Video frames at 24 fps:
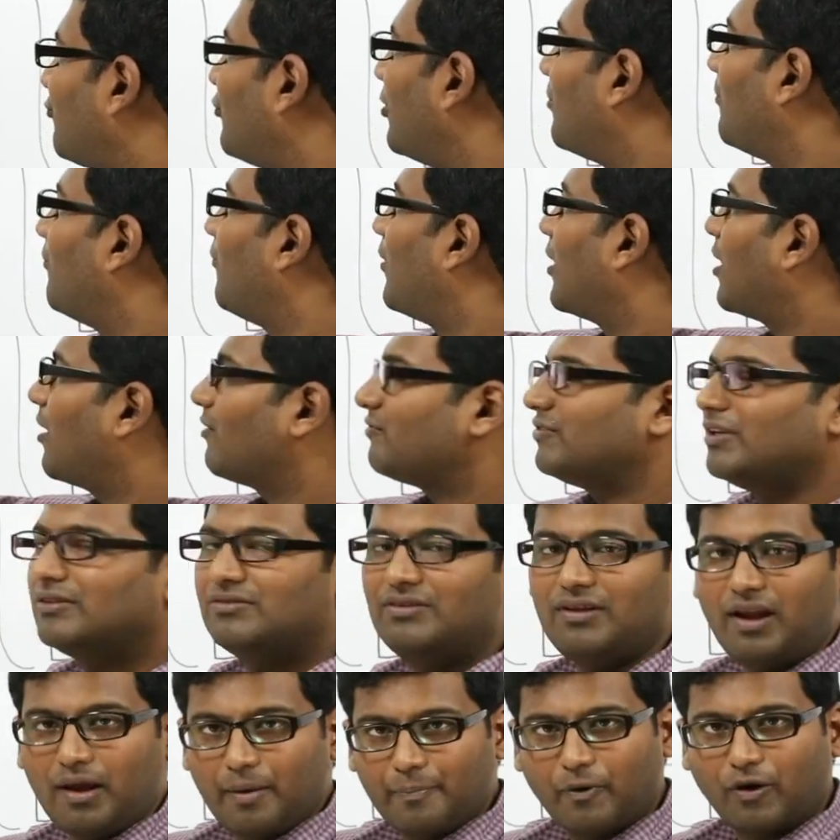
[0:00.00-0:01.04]
of them, one of the
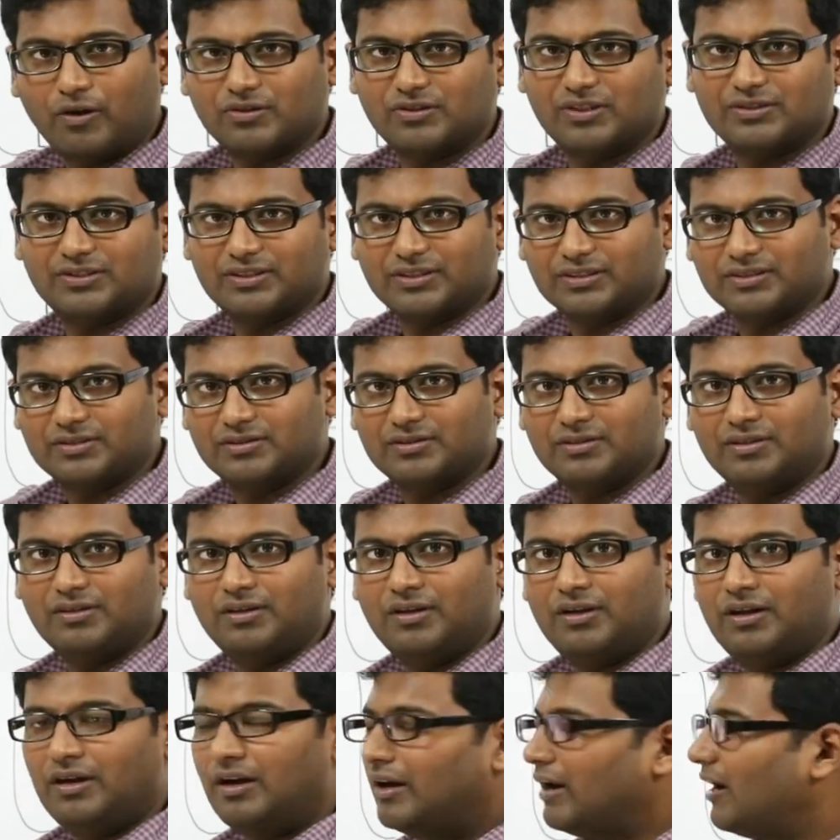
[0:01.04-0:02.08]
three processes.
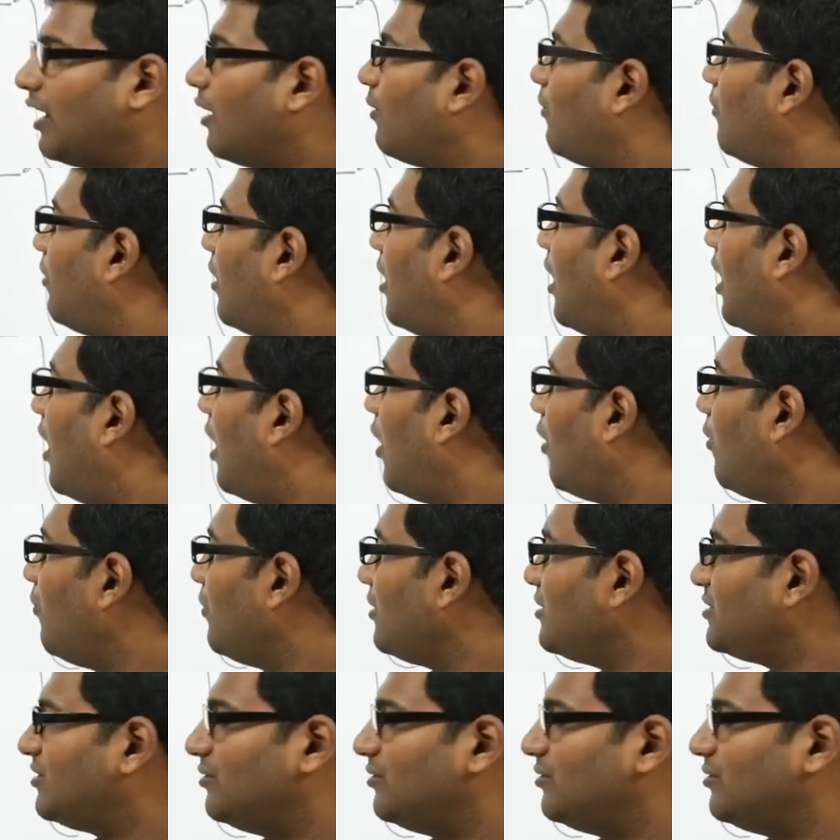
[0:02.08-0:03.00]
Now how